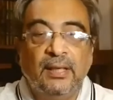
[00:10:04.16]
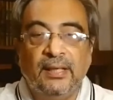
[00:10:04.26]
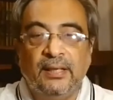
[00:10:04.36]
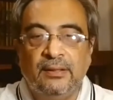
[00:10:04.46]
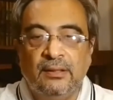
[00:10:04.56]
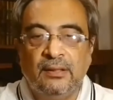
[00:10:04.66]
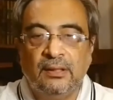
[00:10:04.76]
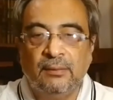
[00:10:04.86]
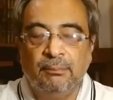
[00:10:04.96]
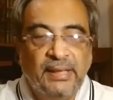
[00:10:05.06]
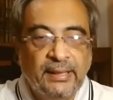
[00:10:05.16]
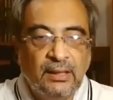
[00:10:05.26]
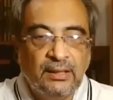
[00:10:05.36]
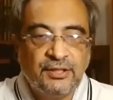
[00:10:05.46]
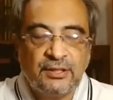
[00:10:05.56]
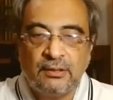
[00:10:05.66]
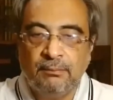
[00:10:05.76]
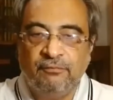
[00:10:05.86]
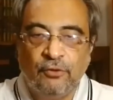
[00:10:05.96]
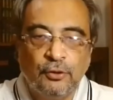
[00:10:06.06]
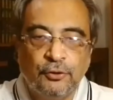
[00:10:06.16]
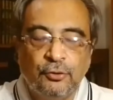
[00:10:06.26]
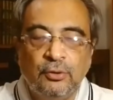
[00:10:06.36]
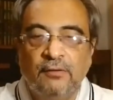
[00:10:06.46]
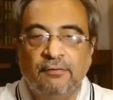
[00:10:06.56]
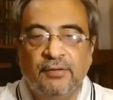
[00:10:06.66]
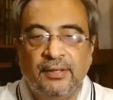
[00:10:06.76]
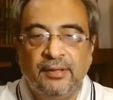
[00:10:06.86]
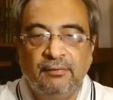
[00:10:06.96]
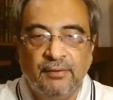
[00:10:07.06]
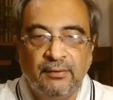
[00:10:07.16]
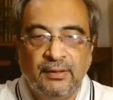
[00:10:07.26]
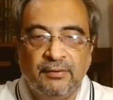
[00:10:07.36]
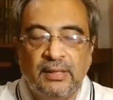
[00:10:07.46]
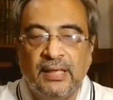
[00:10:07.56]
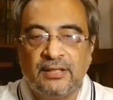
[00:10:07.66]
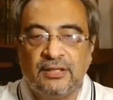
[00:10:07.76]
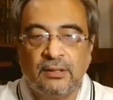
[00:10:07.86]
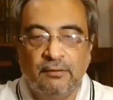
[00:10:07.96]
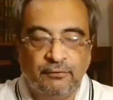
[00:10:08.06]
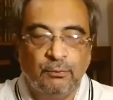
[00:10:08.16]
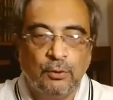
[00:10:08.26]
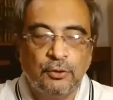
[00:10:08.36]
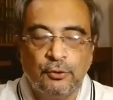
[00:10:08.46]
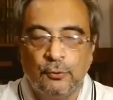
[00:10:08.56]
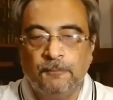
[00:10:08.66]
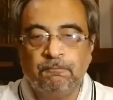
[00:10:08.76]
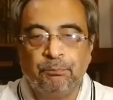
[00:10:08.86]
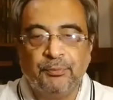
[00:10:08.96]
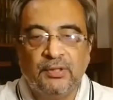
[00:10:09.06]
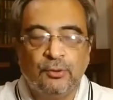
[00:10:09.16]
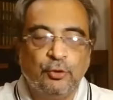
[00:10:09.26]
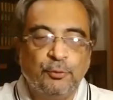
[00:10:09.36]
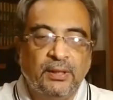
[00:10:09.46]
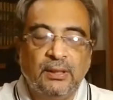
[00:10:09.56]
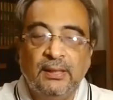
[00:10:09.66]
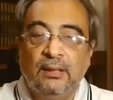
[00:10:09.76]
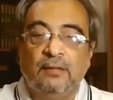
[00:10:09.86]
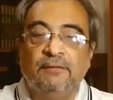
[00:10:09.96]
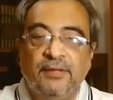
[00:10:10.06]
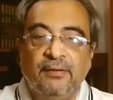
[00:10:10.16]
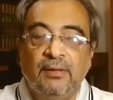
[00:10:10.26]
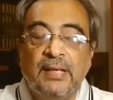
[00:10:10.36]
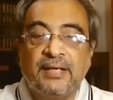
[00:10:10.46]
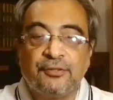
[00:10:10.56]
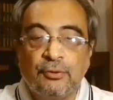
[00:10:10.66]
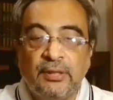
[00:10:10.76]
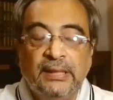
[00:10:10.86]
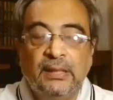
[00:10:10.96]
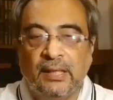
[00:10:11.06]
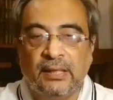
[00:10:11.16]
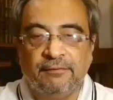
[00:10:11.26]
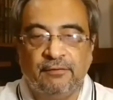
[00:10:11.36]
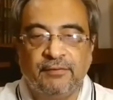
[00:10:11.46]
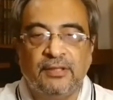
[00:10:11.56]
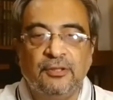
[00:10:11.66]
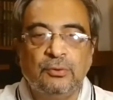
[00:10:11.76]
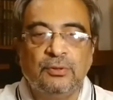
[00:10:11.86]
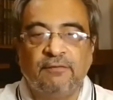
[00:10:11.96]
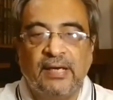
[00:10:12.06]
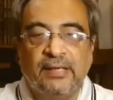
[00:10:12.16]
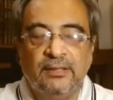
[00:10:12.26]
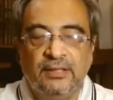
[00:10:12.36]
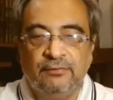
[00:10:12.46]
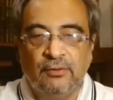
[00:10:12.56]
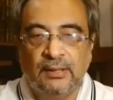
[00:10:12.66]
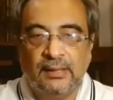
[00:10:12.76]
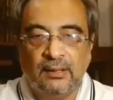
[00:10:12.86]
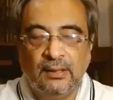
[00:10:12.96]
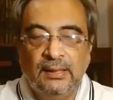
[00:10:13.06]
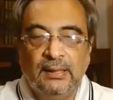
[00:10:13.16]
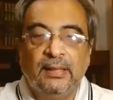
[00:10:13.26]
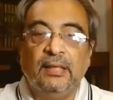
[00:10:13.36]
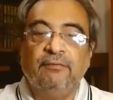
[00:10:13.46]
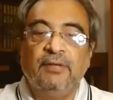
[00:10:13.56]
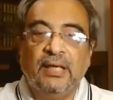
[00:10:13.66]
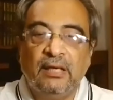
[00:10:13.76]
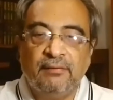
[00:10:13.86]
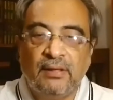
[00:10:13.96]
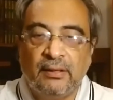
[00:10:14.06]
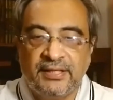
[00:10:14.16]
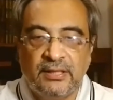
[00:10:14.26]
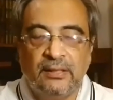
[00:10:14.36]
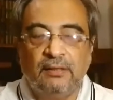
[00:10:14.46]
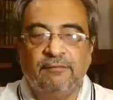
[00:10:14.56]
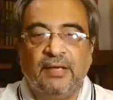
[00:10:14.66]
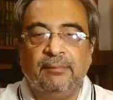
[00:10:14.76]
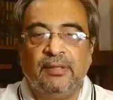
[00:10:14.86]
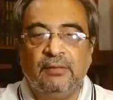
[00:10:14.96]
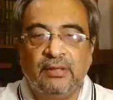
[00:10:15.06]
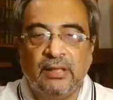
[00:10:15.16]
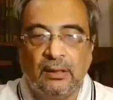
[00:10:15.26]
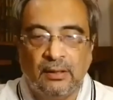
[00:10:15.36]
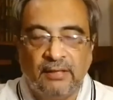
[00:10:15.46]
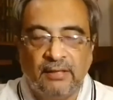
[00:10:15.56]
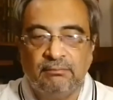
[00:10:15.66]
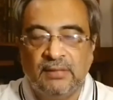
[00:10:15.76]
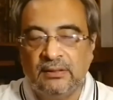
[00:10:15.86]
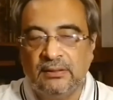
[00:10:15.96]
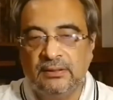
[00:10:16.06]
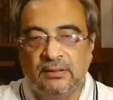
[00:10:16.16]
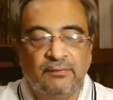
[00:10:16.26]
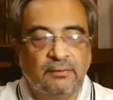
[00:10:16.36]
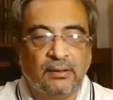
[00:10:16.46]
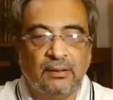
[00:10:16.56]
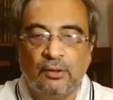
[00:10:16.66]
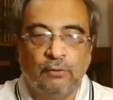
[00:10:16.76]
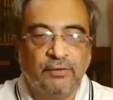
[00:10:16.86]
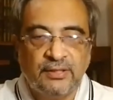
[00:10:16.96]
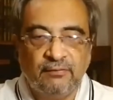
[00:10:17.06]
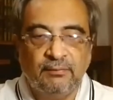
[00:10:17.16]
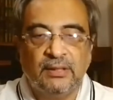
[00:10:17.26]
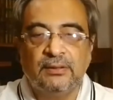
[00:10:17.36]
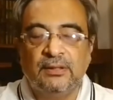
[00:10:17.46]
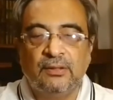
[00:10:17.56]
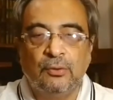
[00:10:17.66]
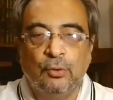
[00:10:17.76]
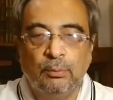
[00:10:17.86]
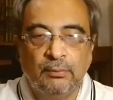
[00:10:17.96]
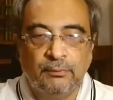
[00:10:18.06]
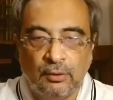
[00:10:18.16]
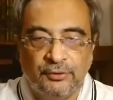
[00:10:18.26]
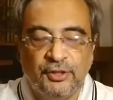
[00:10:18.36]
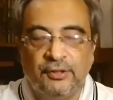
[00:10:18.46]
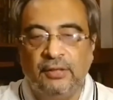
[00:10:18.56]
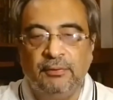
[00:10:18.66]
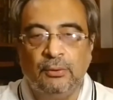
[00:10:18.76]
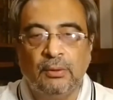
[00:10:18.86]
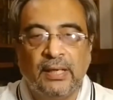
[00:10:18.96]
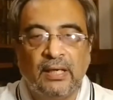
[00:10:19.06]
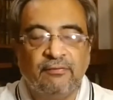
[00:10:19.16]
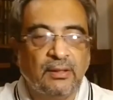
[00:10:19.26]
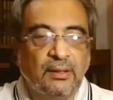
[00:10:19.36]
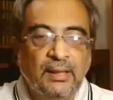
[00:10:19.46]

and uh, make us follow through a very, very relaxed, if we want to, so to speak, a very relaxed routine in life, if we can use our faculties for that. And we have our extended family, we are, have mothers, we, all of us have mothers at home, or generally we do have uh,